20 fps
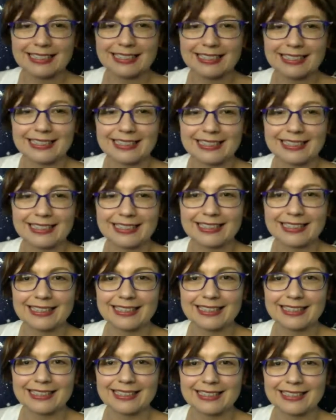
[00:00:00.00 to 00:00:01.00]

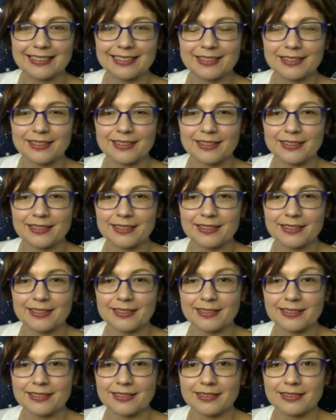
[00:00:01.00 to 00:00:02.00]

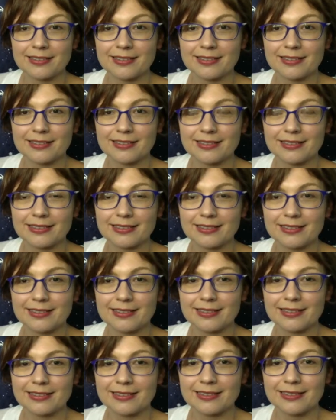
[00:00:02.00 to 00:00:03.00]

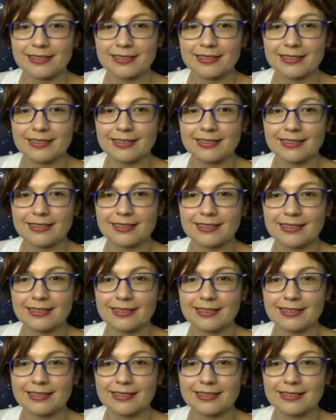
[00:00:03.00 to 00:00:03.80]
[no speech]